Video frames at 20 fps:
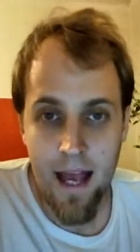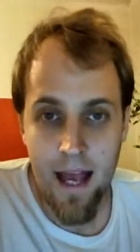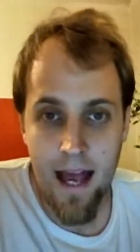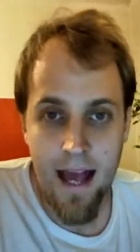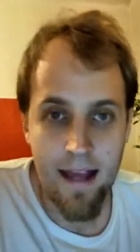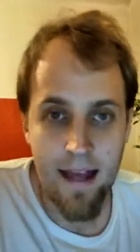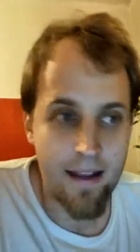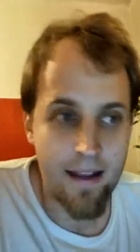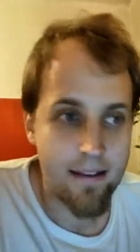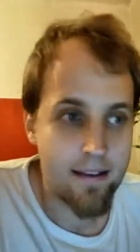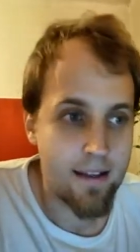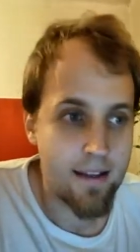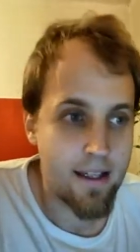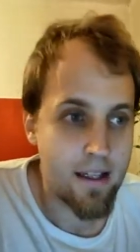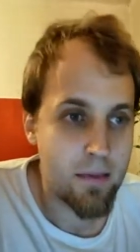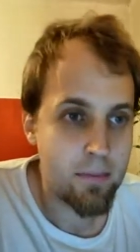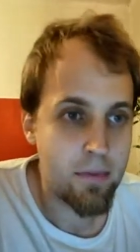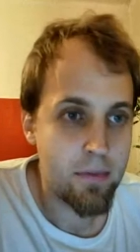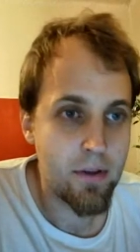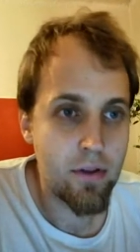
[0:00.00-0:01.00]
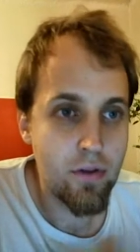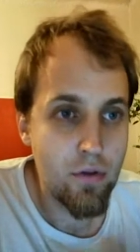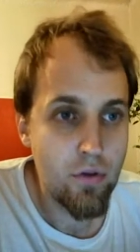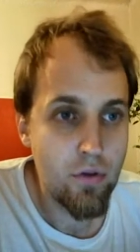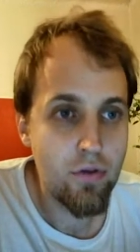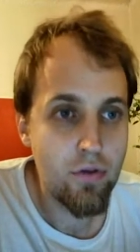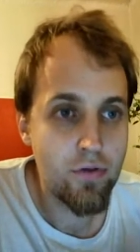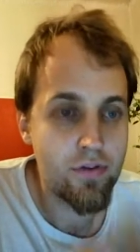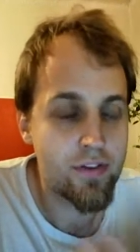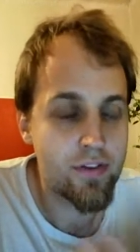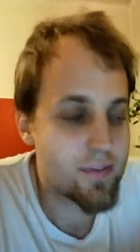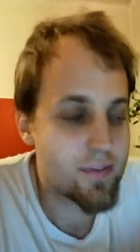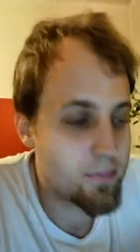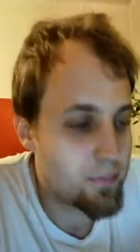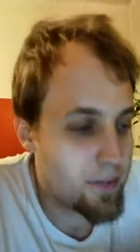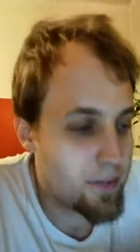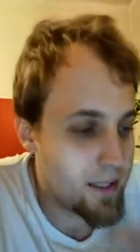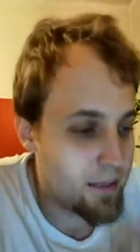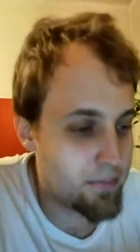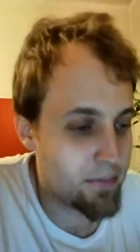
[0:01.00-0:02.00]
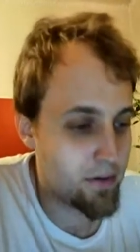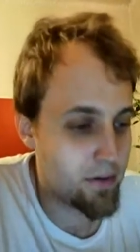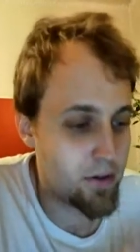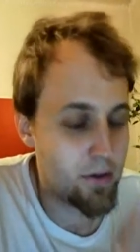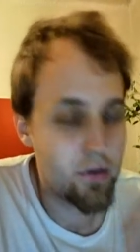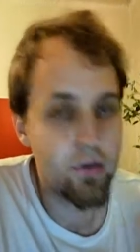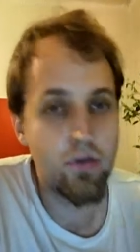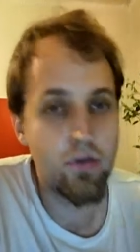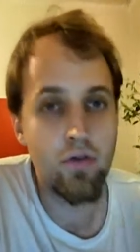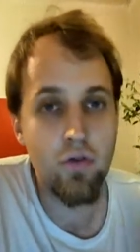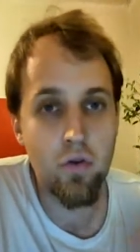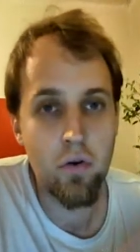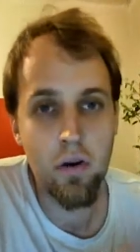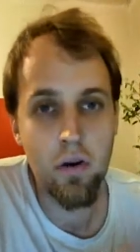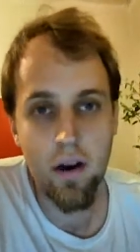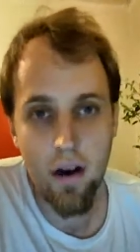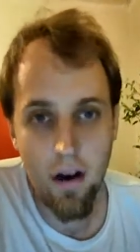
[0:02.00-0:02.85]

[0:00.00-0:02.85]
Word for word: And I think it behooves people who